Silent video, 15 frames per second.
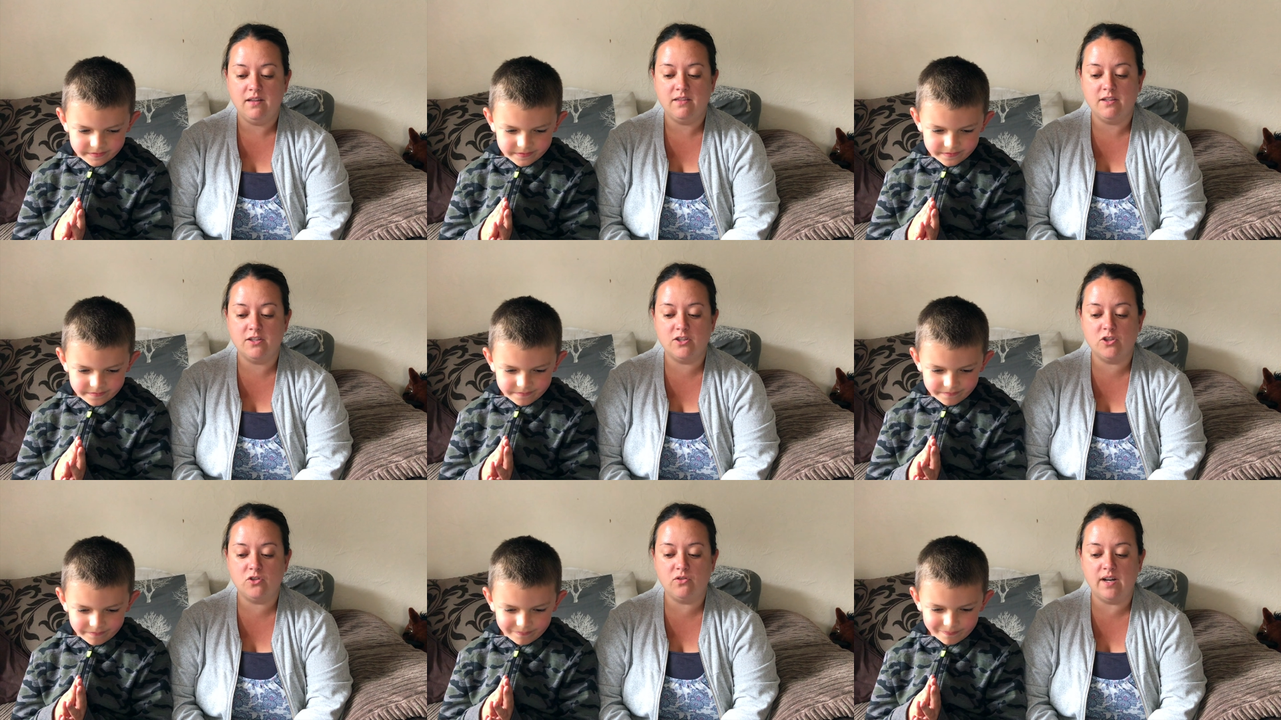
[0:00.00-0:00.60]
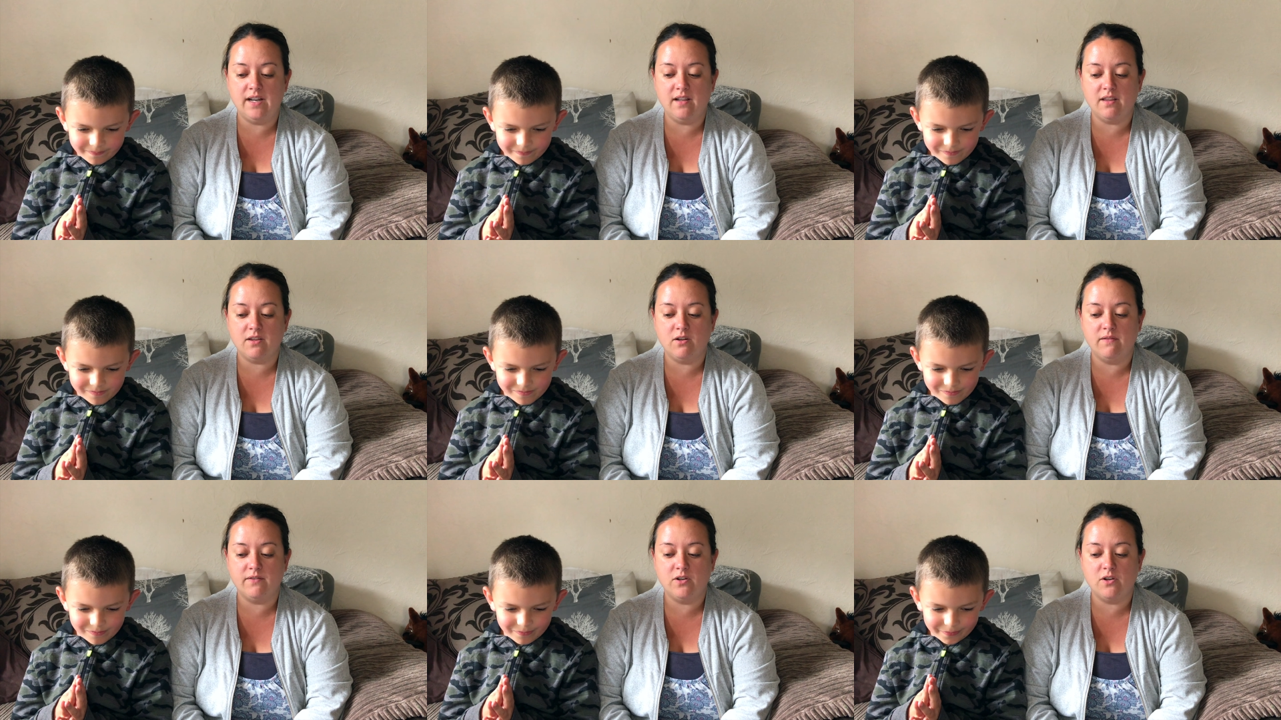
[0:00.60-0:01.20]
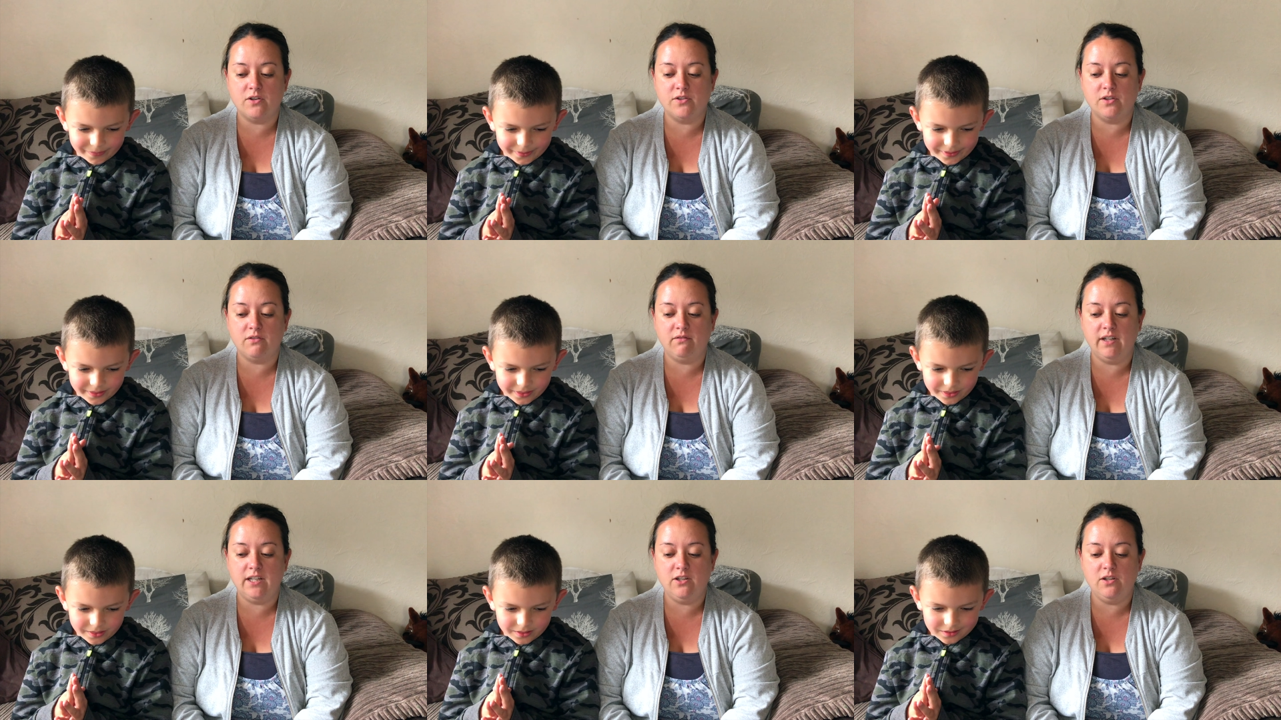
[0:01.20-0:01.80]
Speaker 1: The strength of God
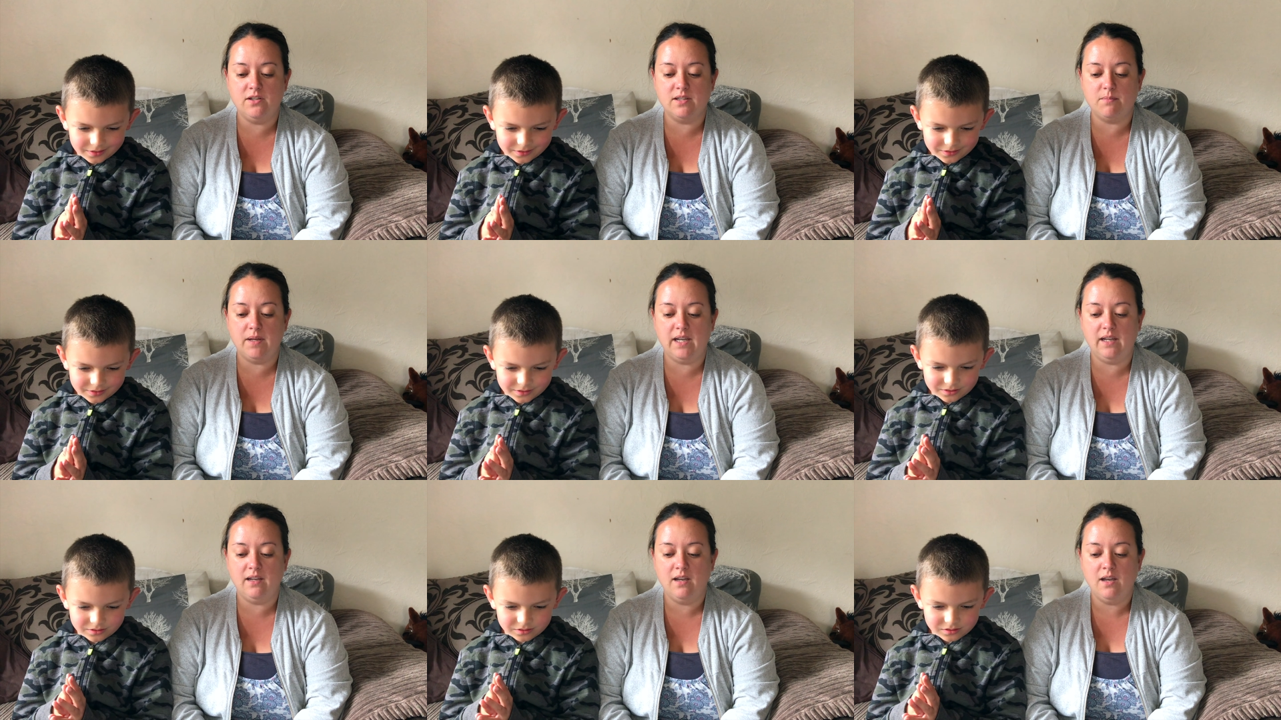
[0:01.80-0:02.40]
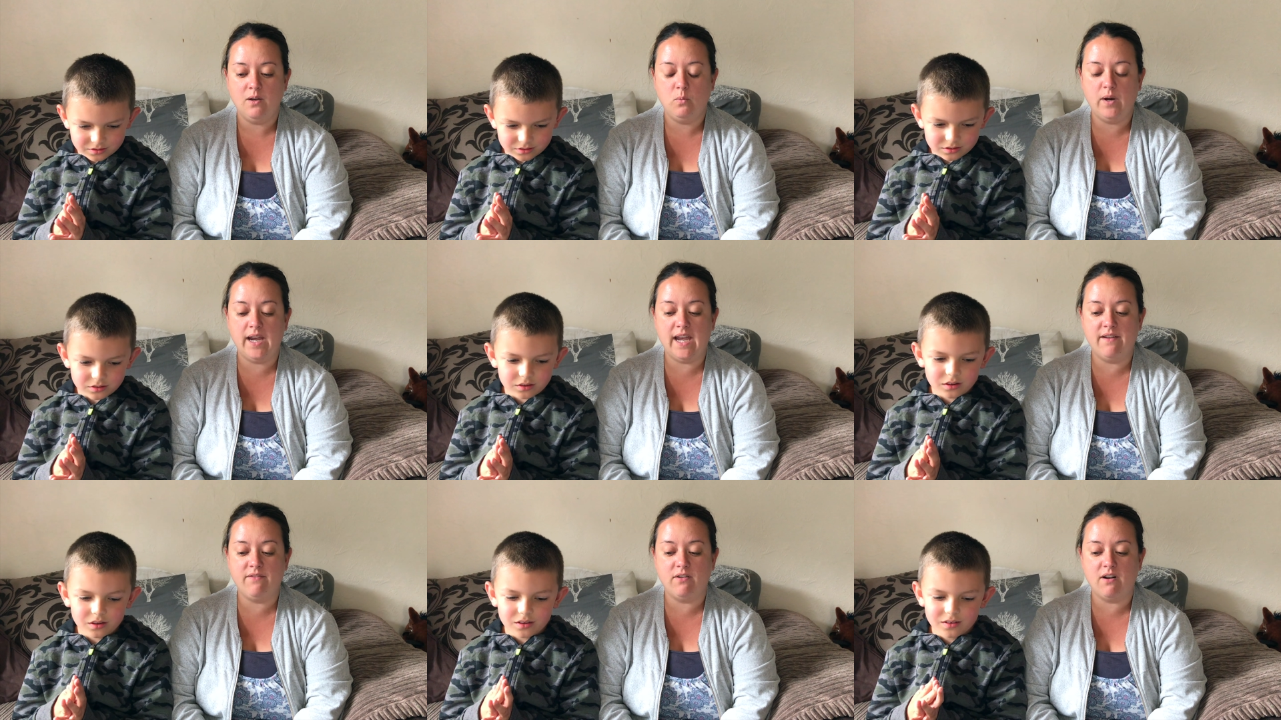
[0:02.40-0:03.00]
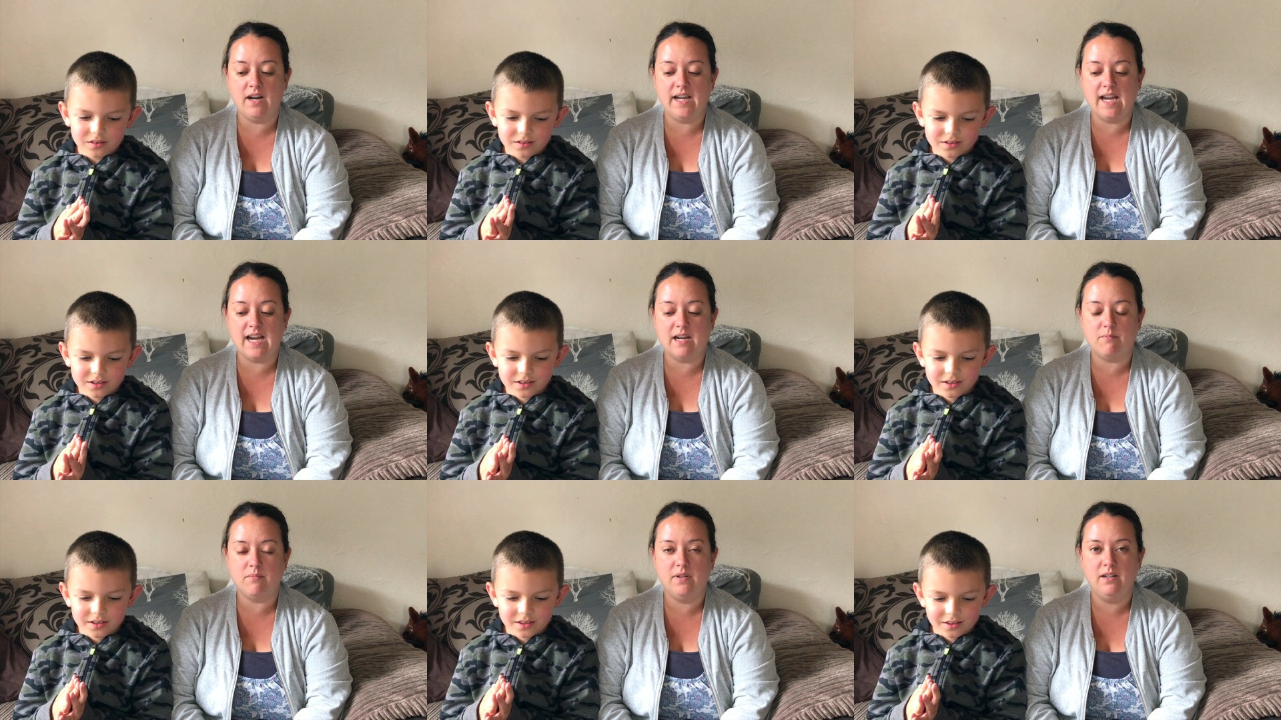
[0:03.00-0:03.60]
renews me. Wherever I
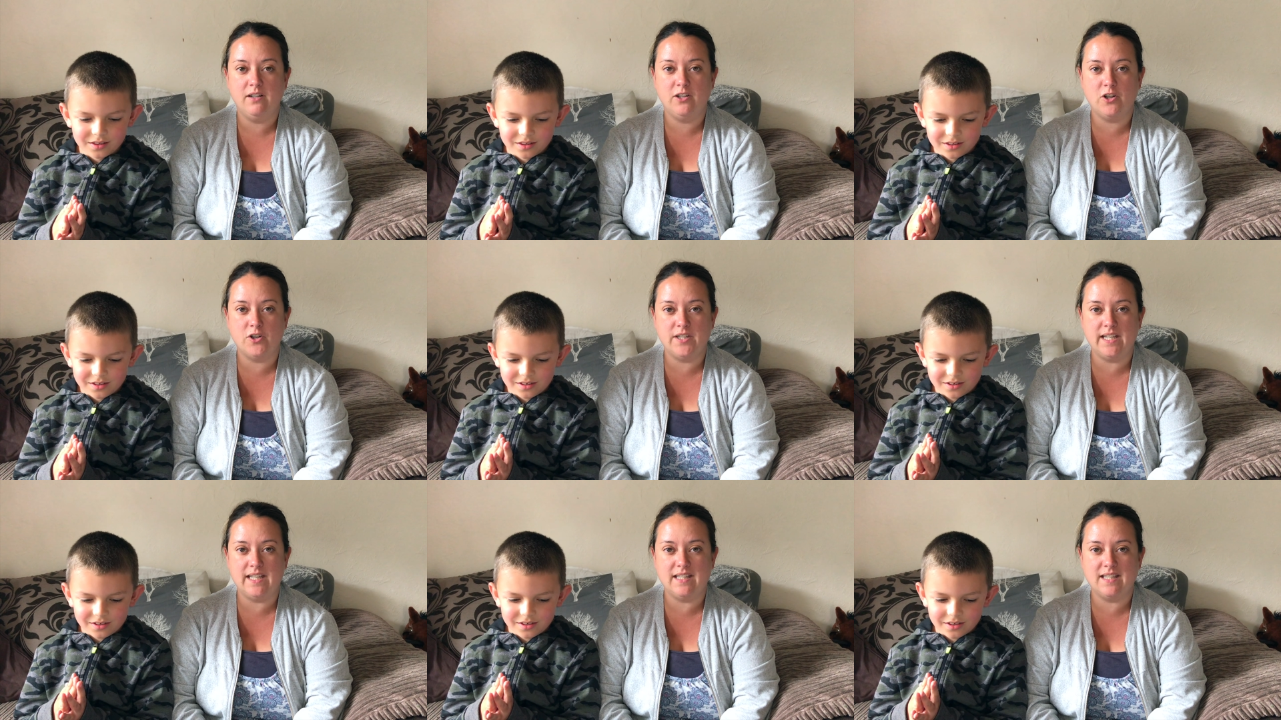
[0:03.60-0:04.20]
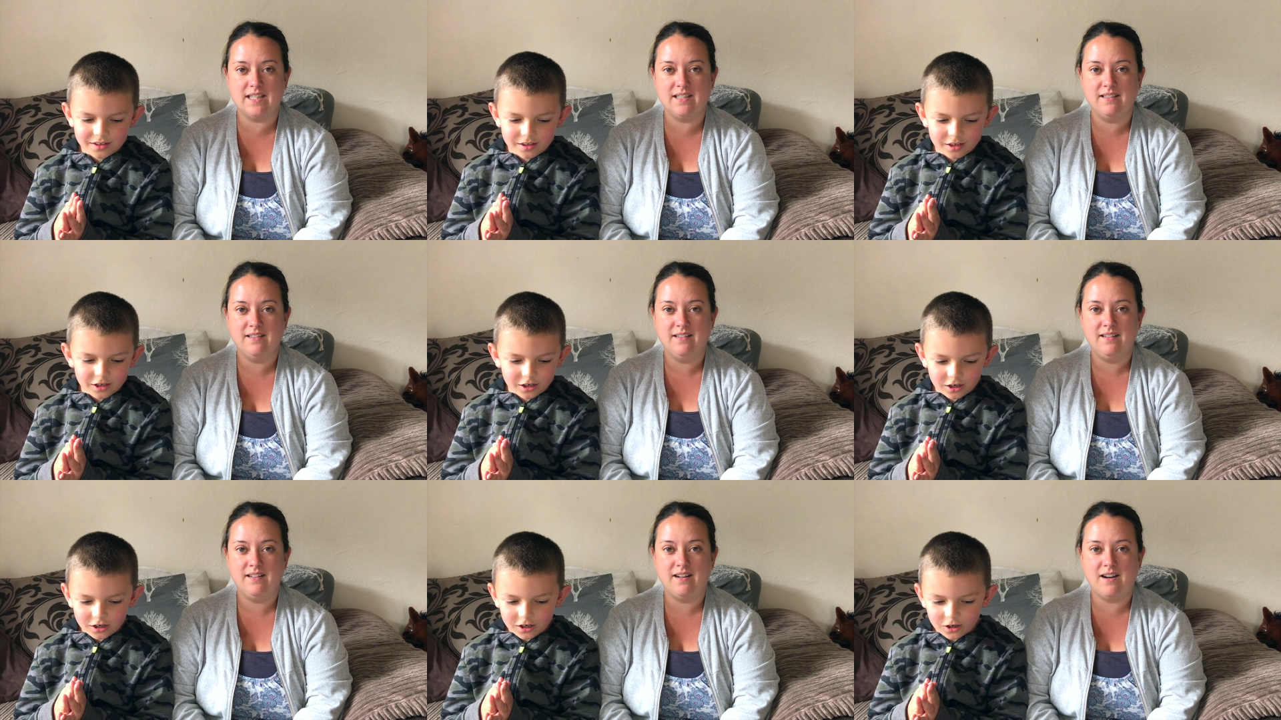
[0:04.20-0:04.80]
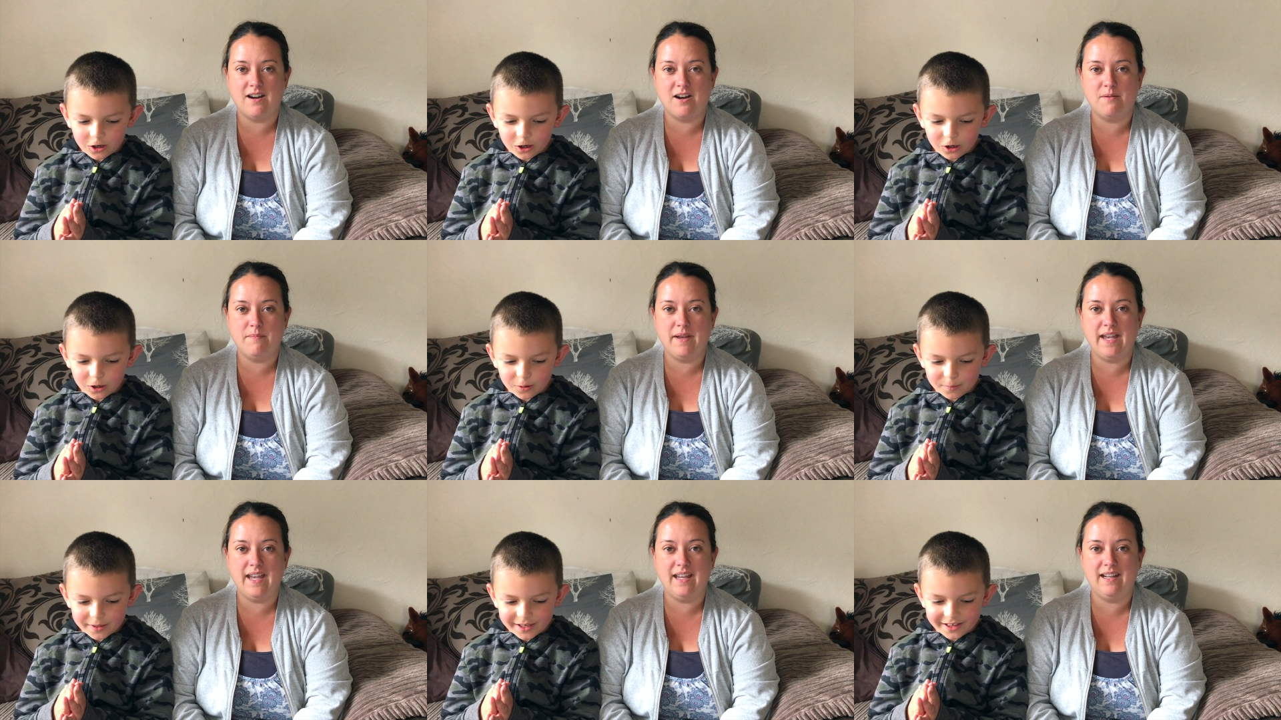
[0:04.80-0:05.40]
am, God is. Amen.
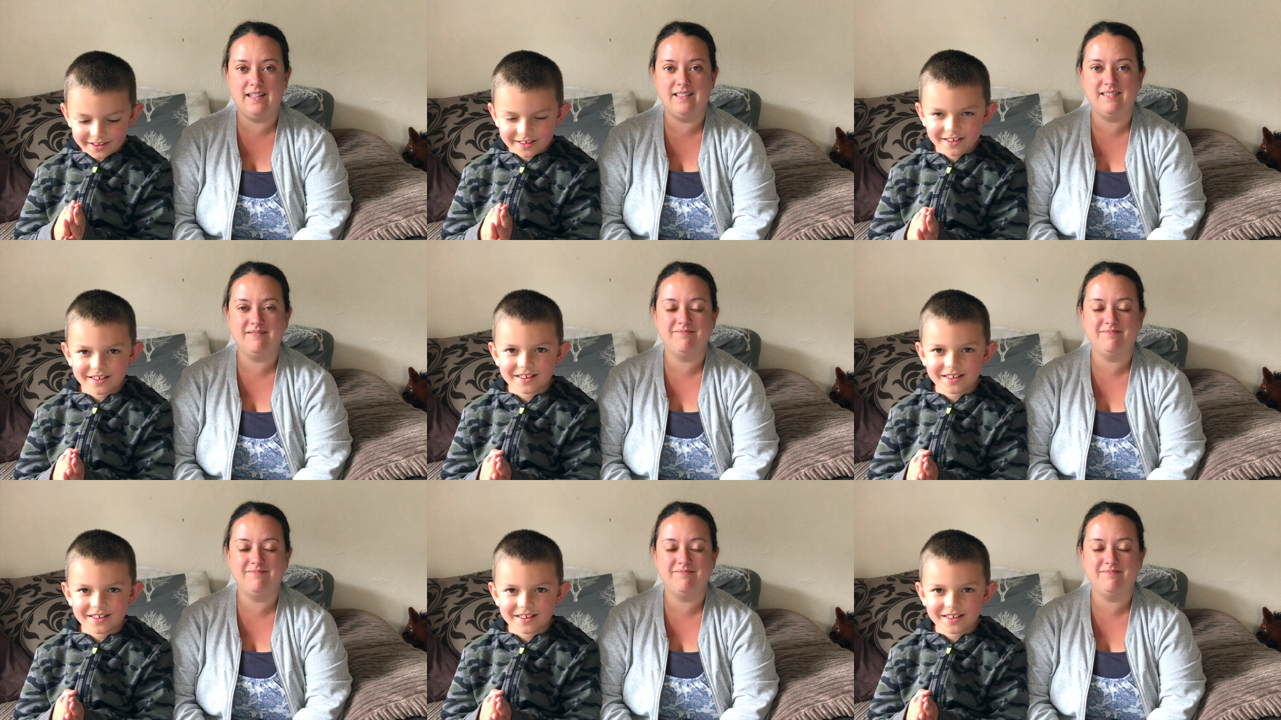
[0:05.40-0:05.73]
Amen.